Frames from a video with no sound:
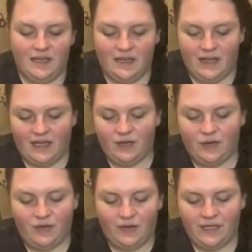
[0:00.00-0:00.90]
then you're
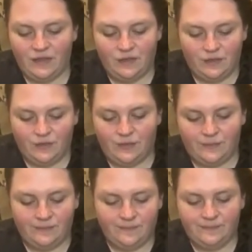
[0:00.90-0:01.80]
going to
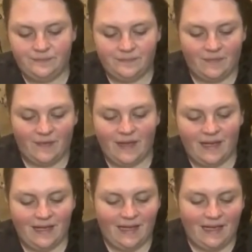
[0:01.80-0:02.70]

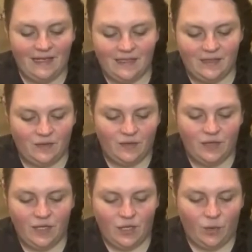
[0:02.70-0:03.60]
get
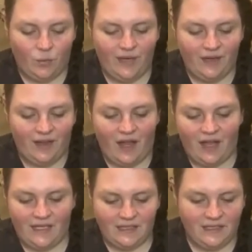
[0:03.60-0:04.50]
weird
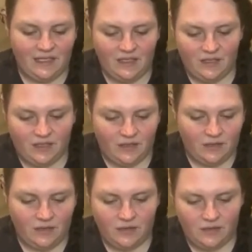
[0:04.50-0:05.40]
lines in your
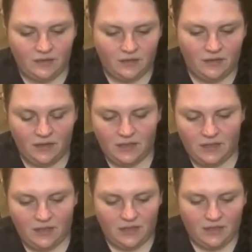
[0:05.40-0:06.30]

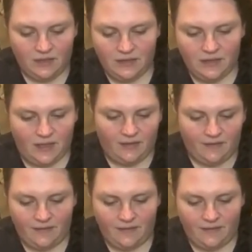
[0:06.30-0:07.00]
stuff.